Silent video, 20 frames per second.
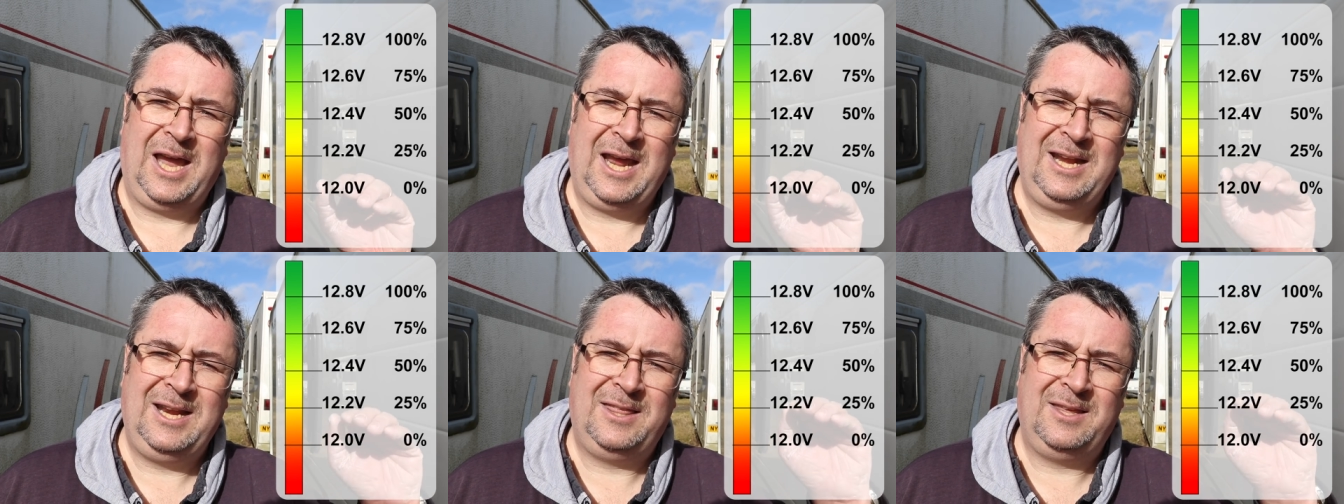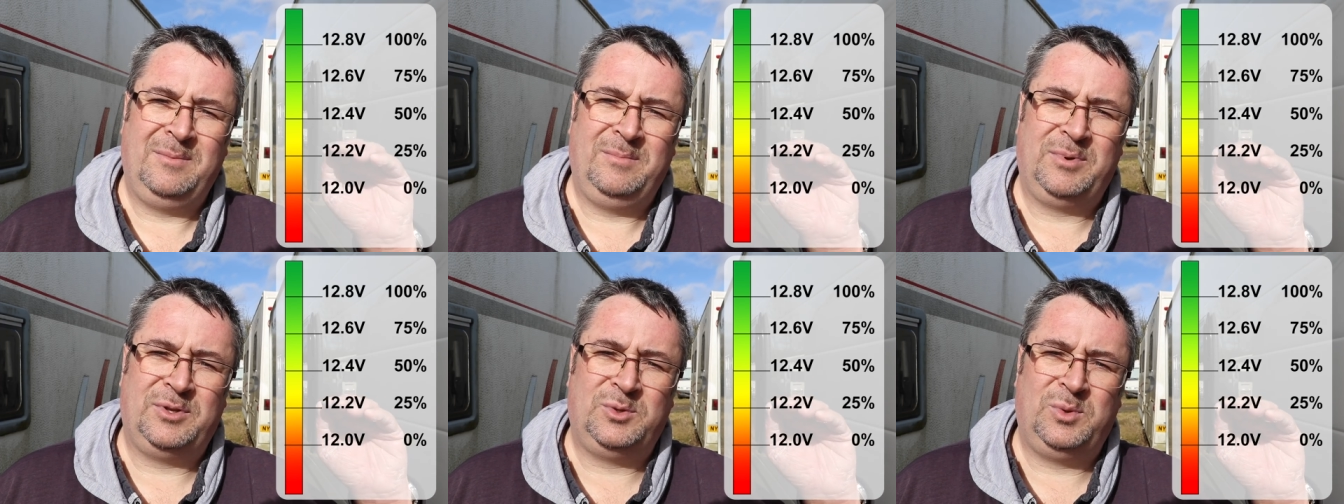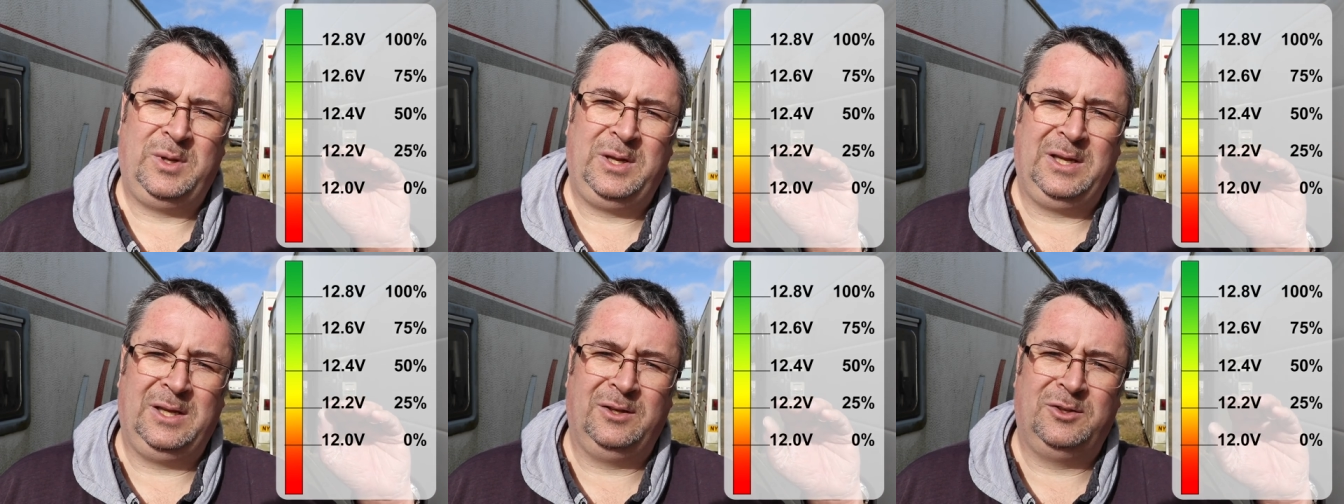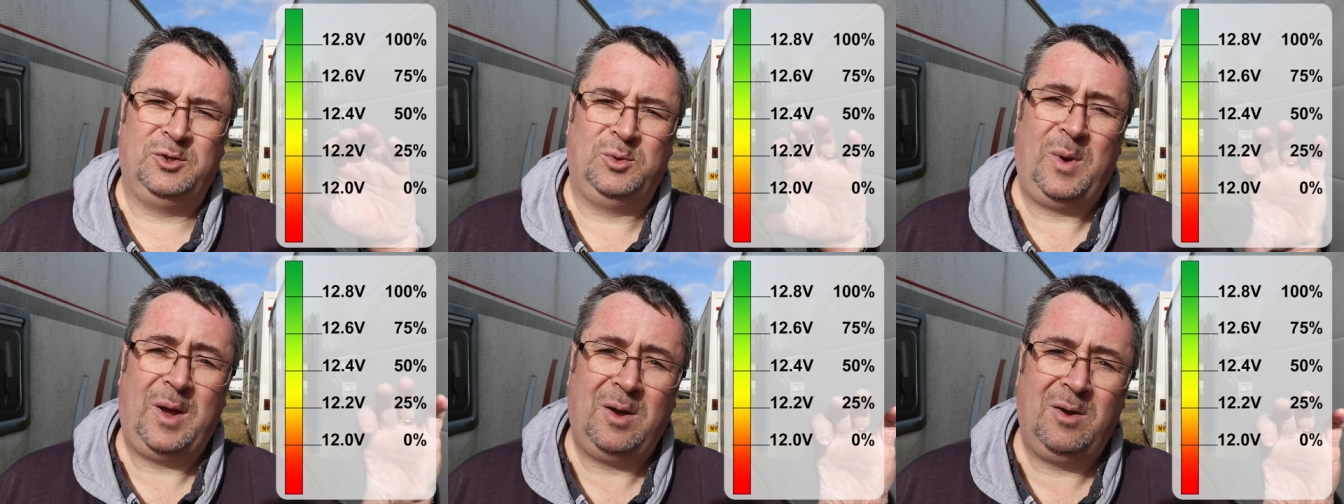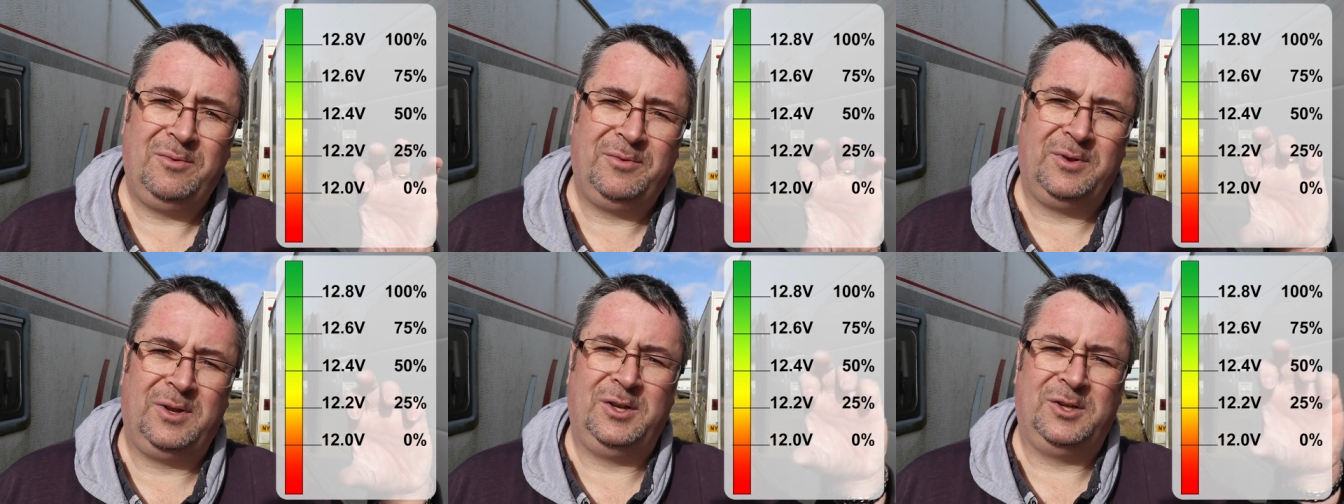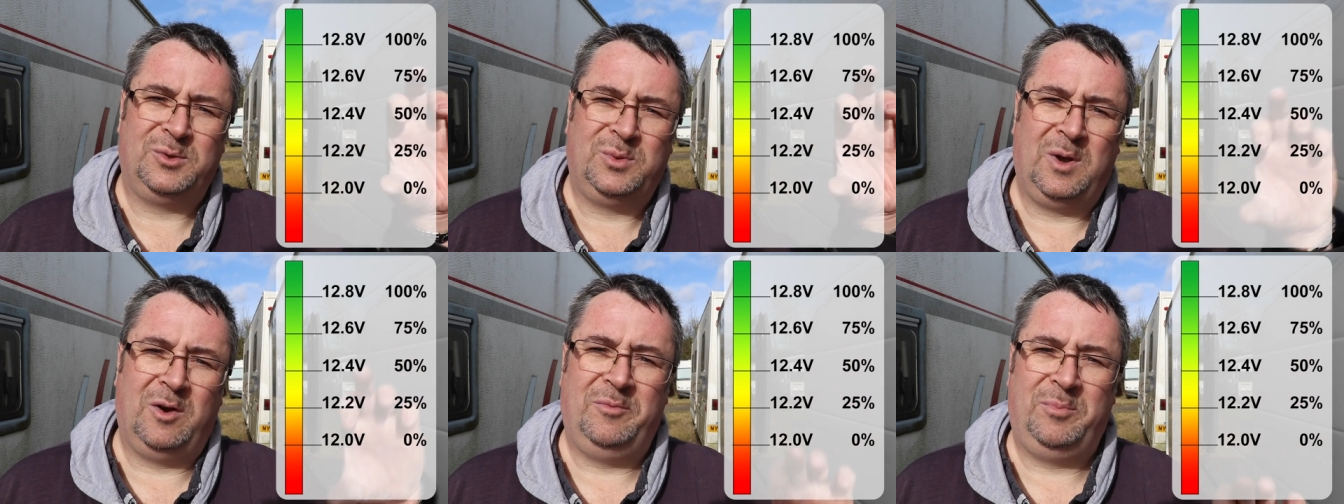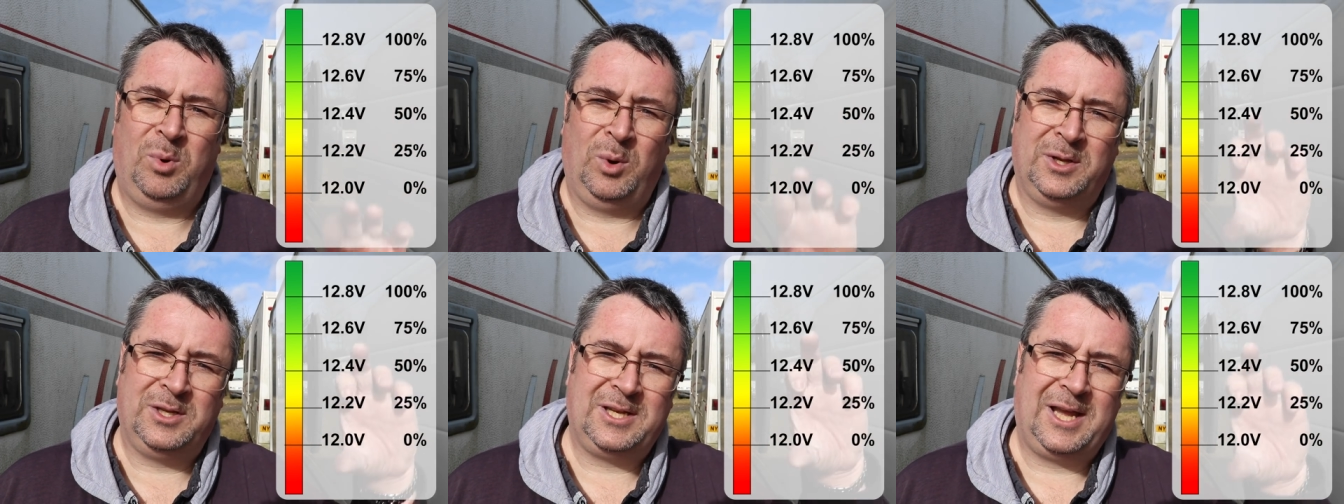anything between 12 and
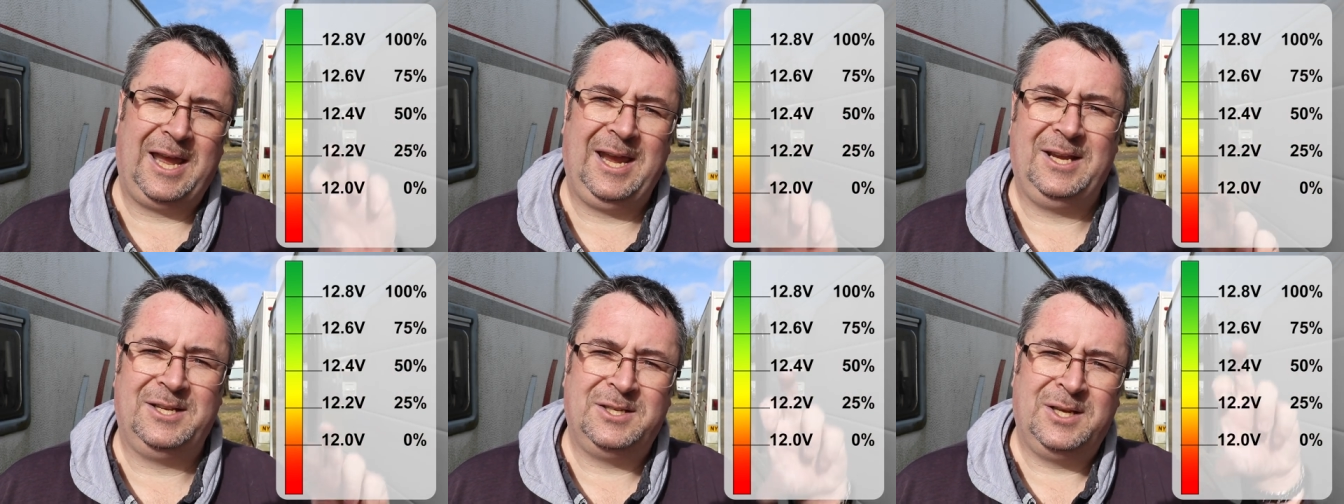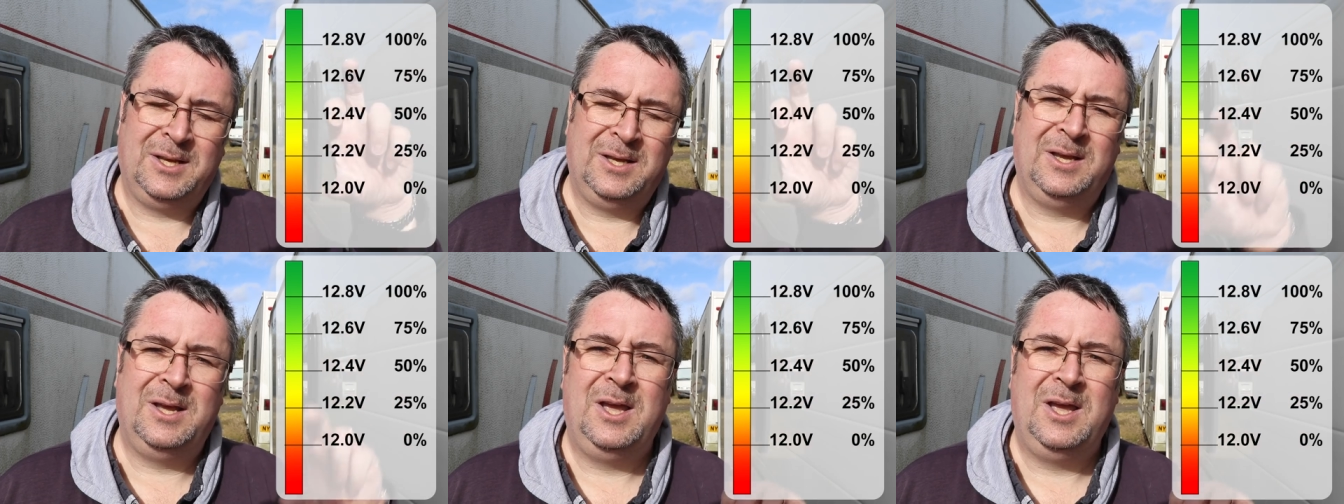12.8